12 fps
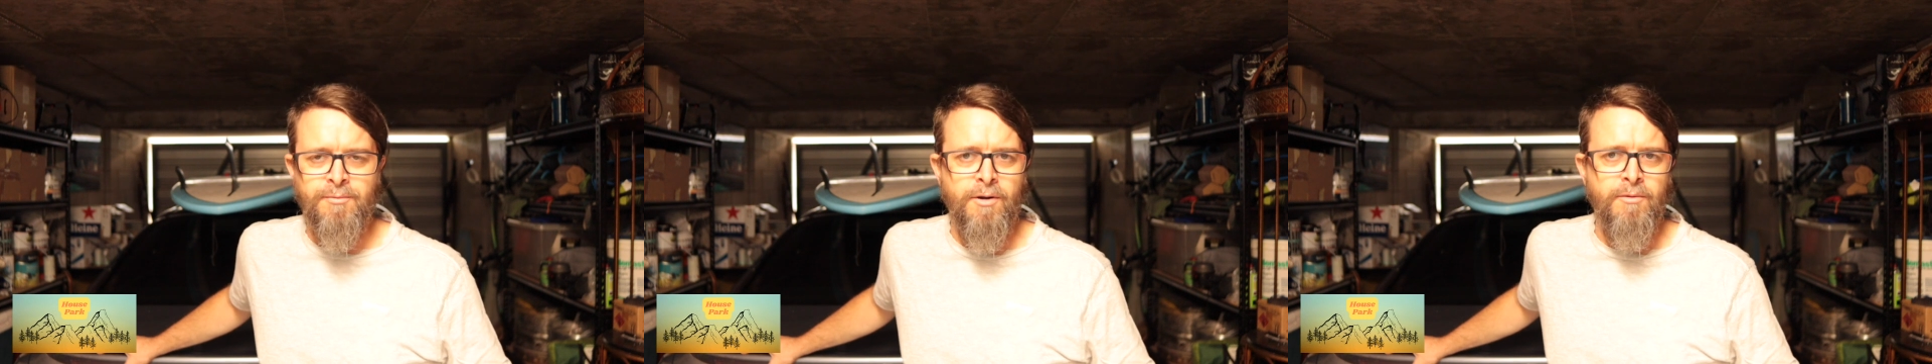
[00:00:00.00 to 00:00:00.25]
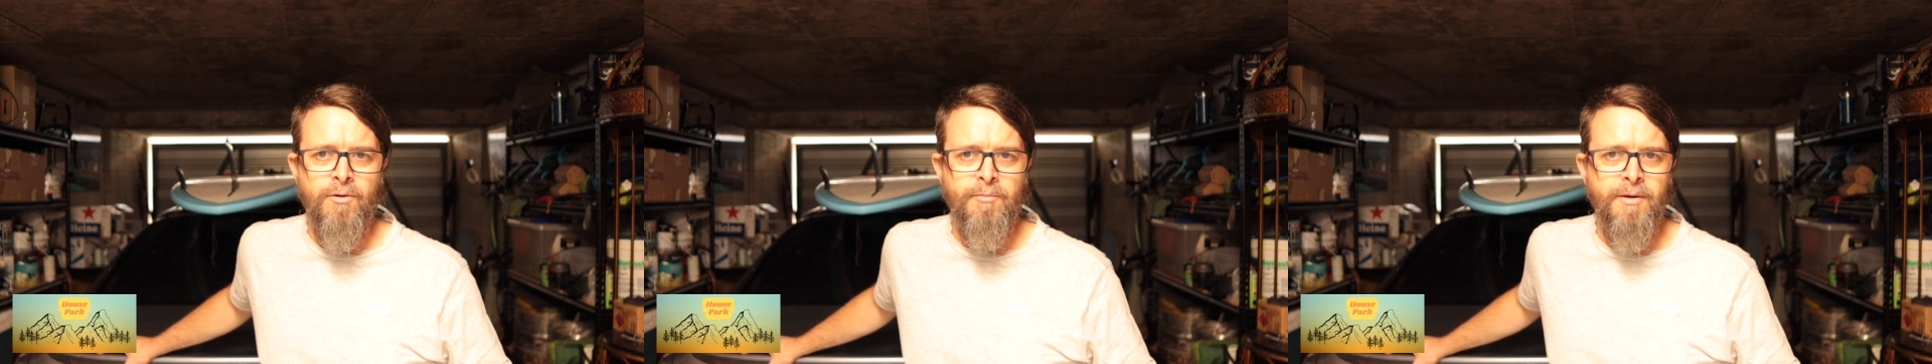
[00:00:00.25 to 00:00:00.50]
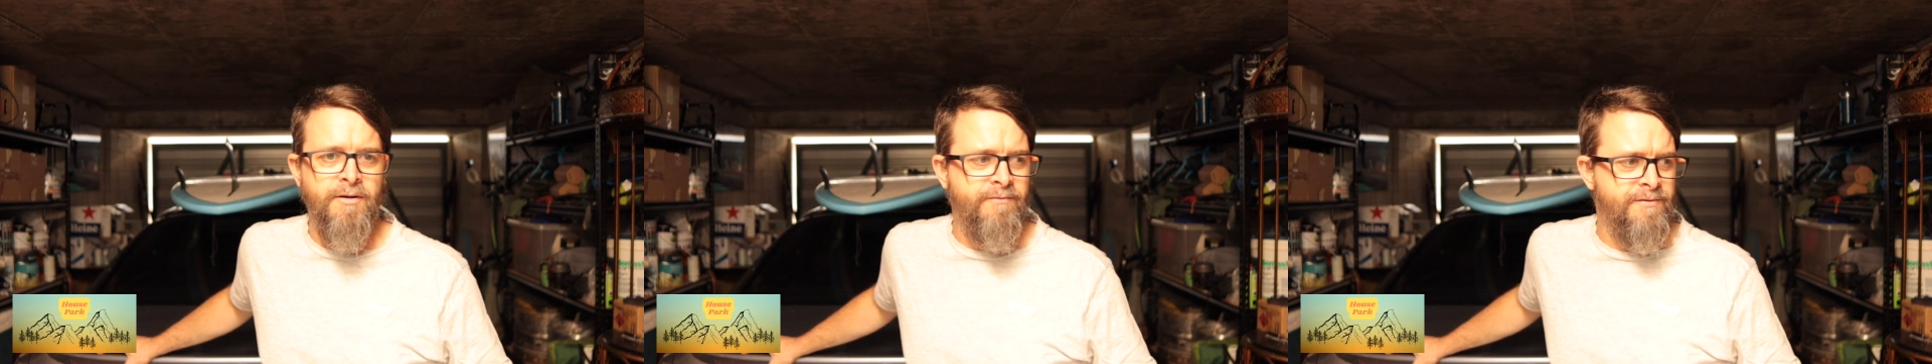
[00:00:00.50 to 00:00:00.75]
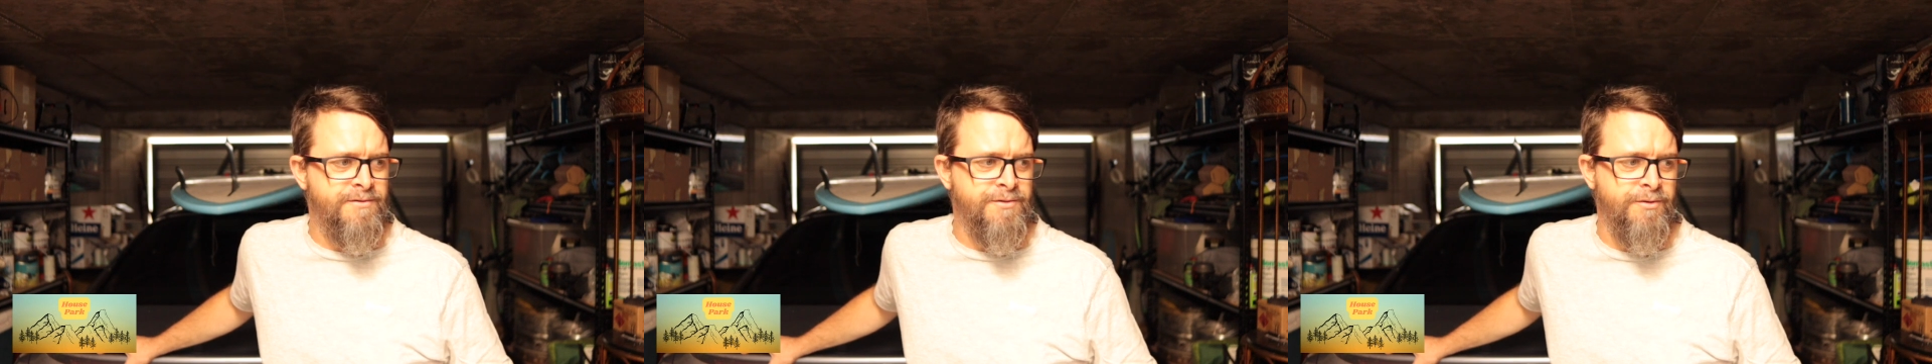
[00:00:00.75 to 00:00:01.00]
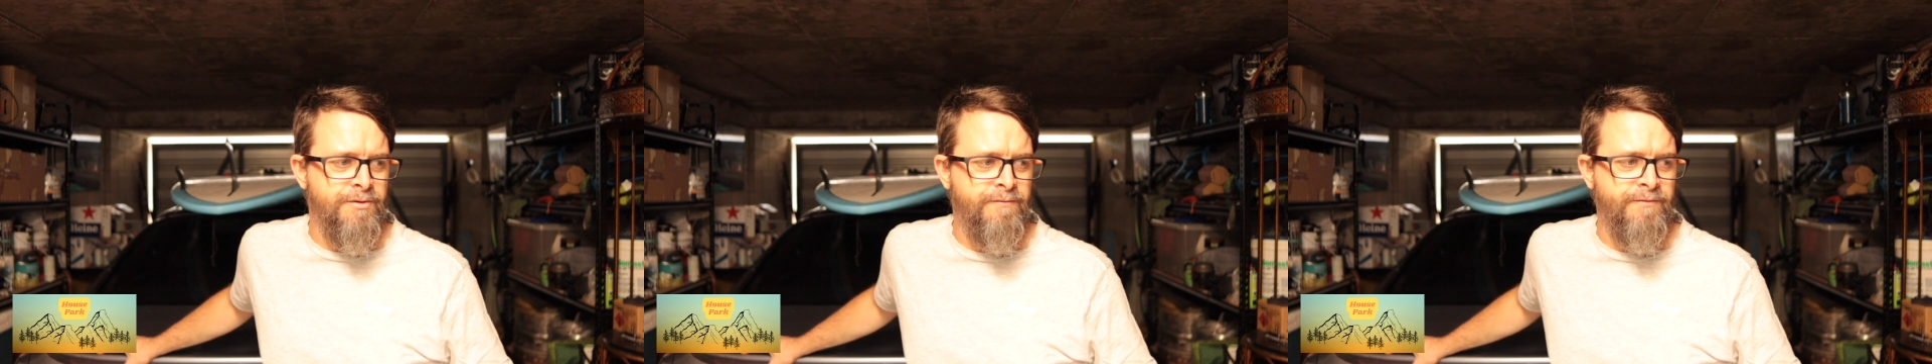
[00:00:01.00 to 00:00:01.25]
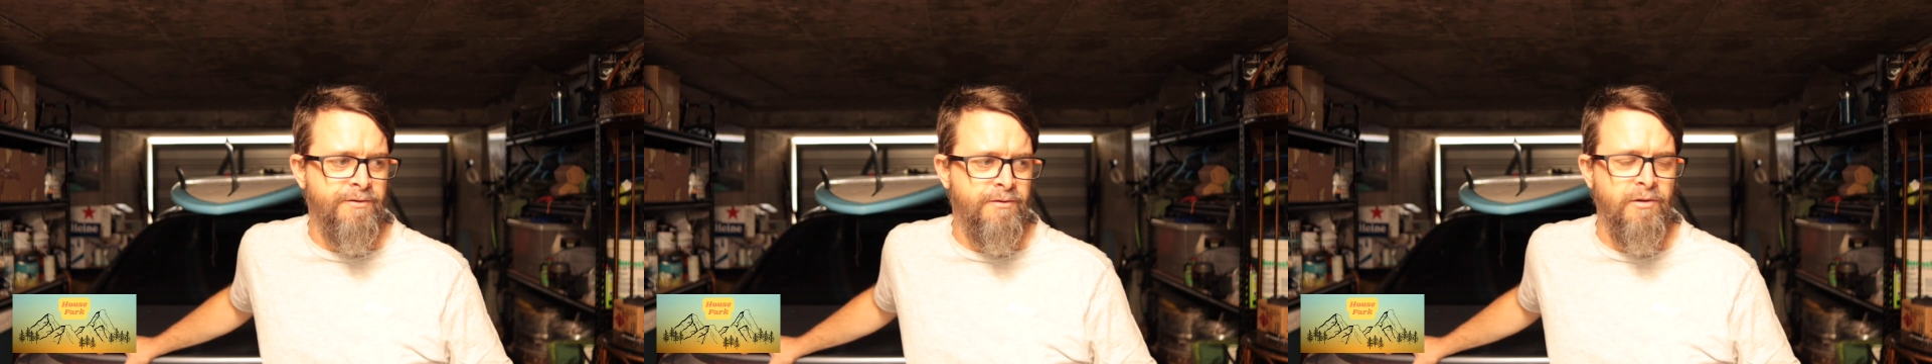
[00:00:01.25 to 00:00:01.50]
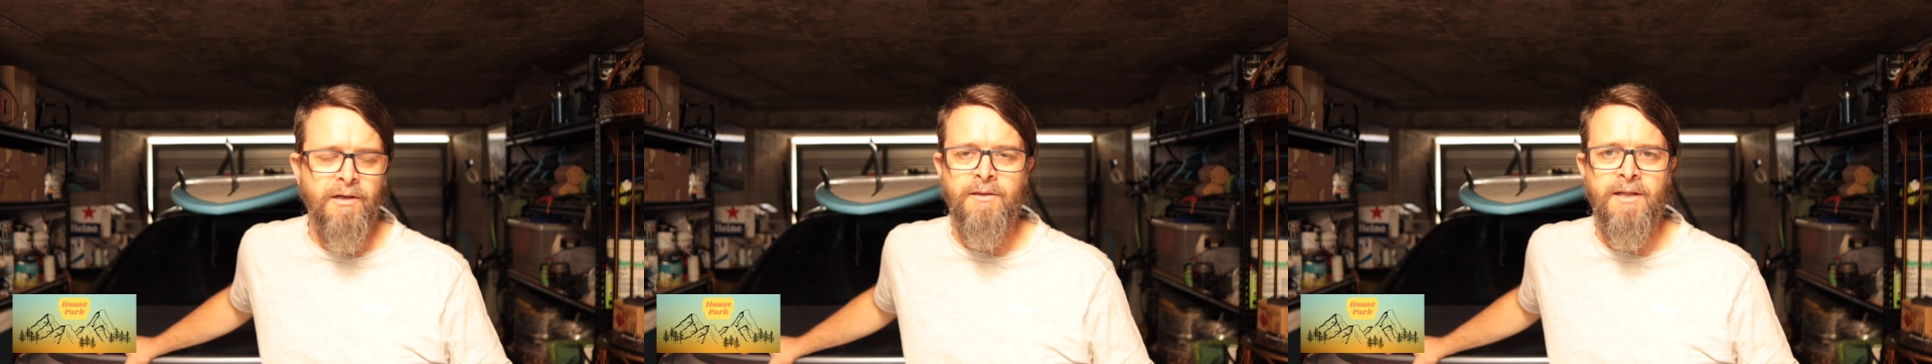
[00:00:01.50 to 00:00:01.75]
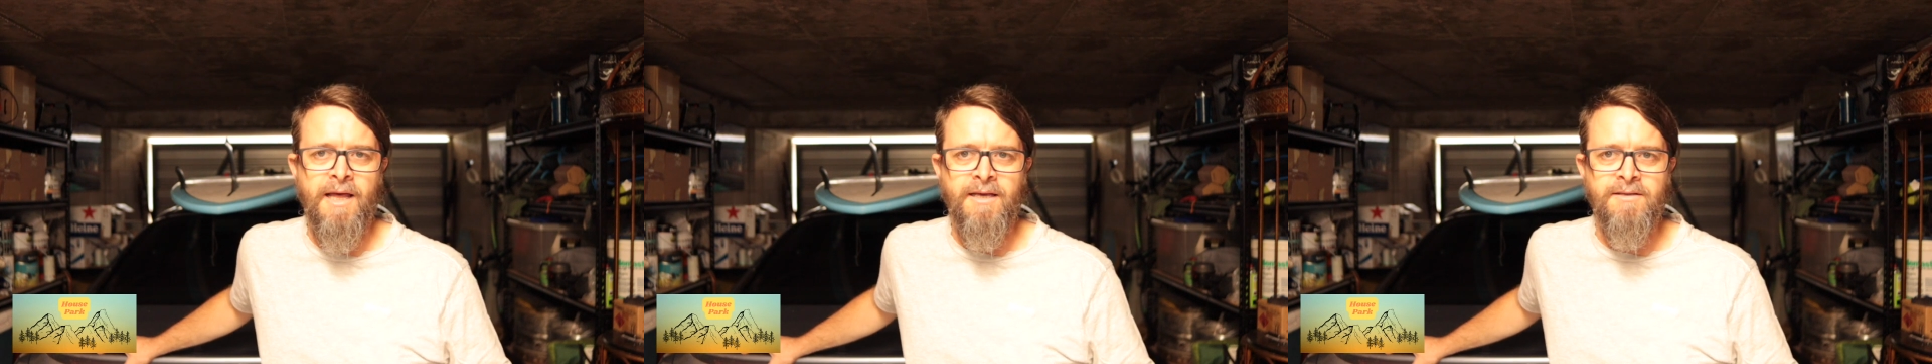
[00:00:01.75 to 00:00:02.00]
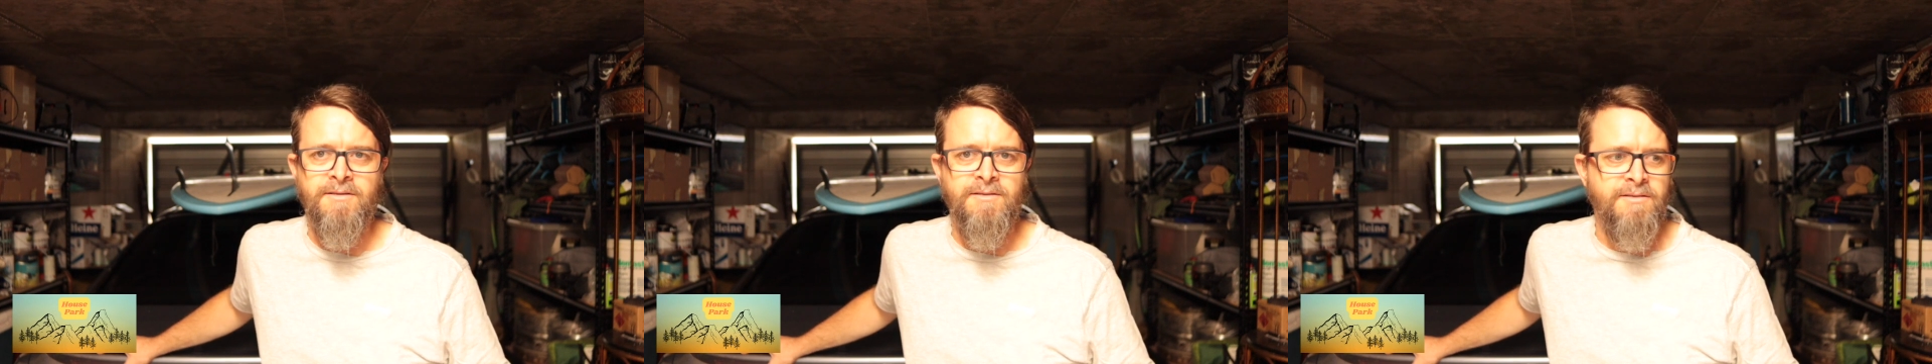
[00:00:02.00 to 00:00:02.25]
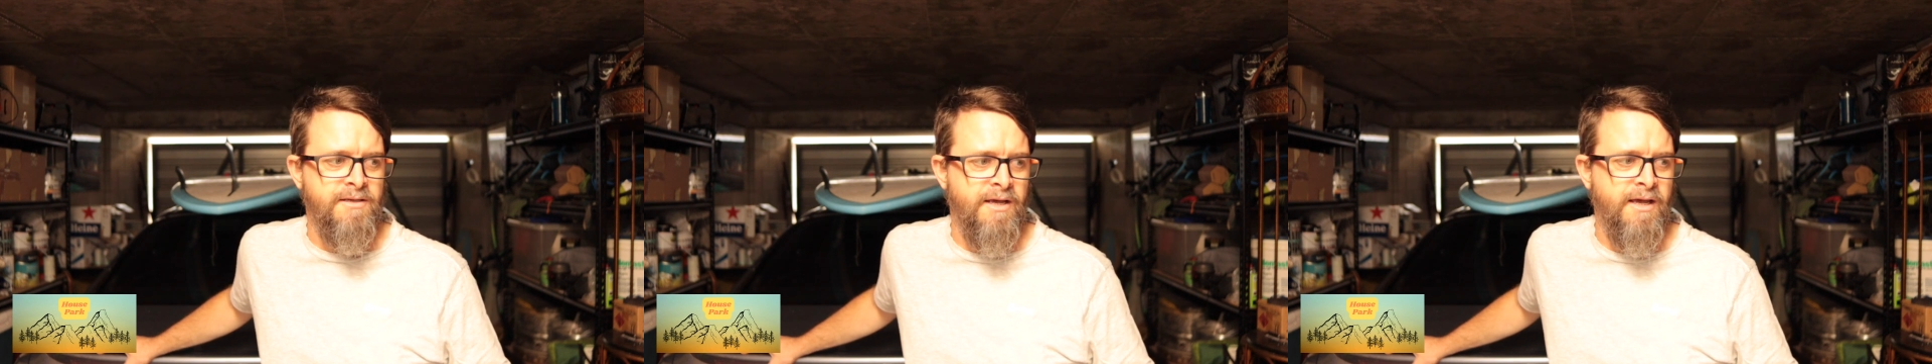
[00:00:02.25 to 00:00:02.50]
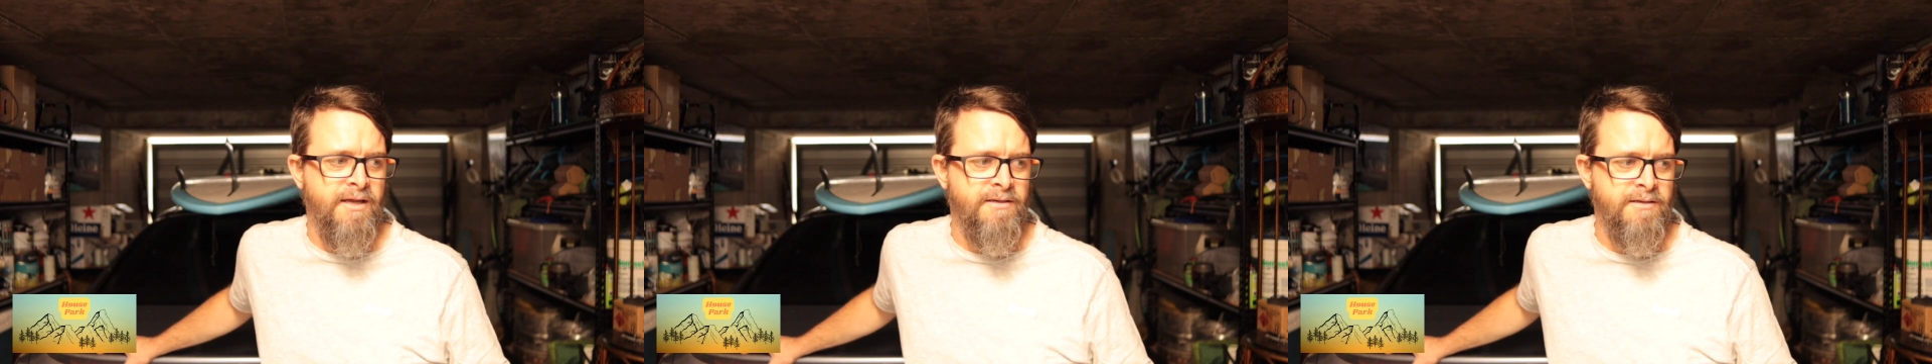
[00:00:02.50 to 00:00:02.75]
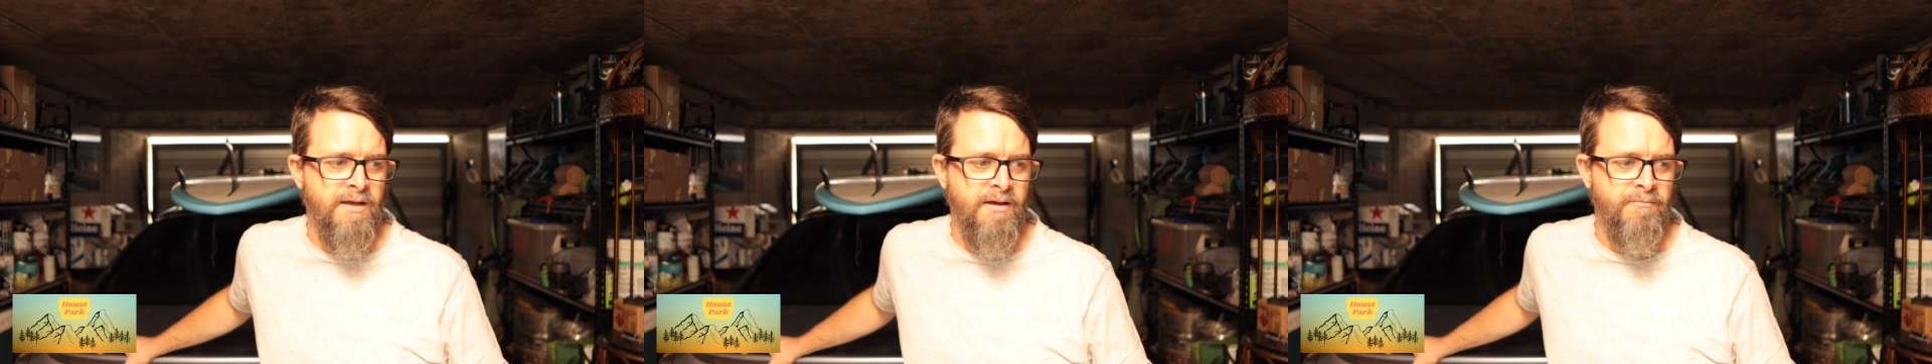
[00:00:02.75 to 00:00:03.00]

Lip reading: probably more better for suited for like lakes and,